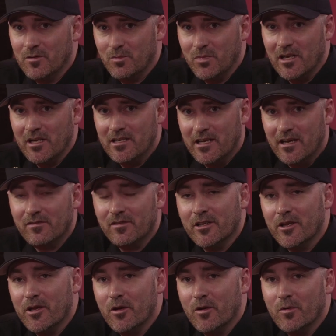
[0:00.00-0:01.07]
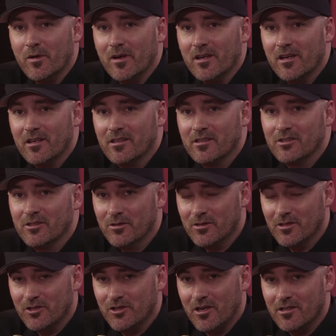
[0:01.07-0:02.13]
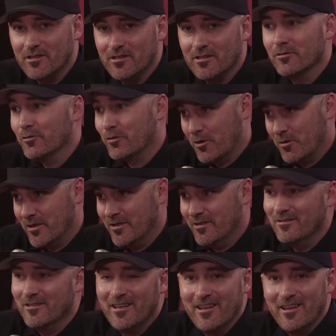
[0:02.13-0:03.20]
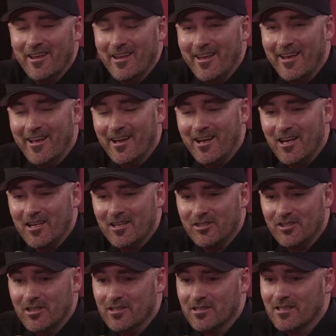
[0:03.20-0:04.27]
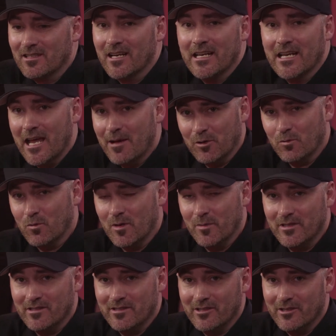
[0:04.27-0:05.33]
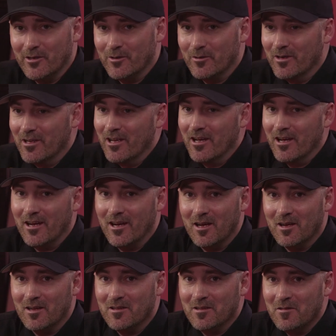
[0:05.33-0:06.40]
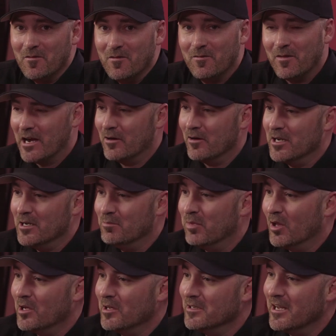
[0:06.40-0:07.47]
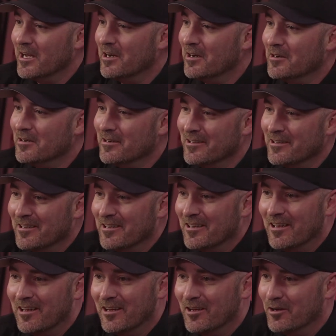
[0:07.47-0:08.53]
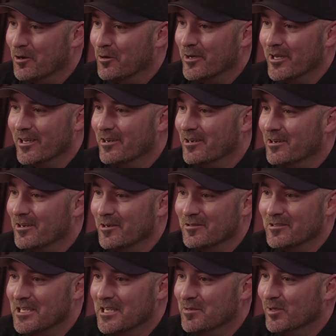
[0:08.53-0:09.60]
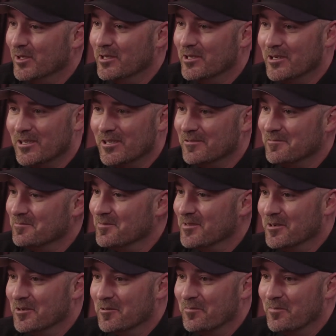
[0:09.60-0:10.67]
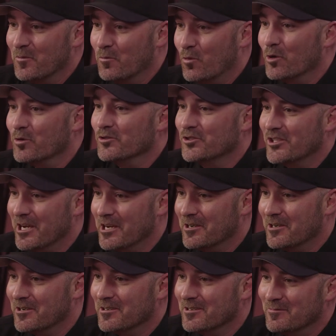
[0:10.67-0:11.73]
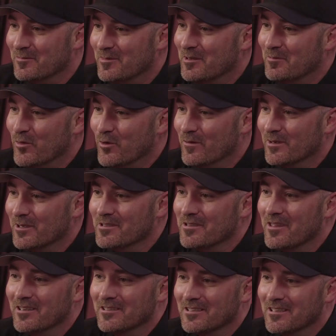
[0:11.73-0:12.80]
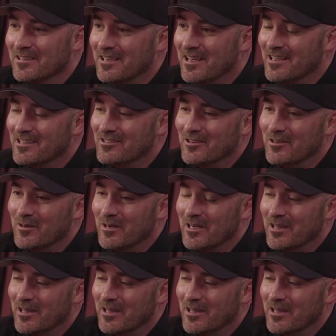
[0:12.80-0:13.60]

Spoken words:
probably definitely know Susan Johnson Cronin. She is a dynamic woman, so fiery, blonde-haired, go-getter, team leader, world shaker, mover, and things like that. So I think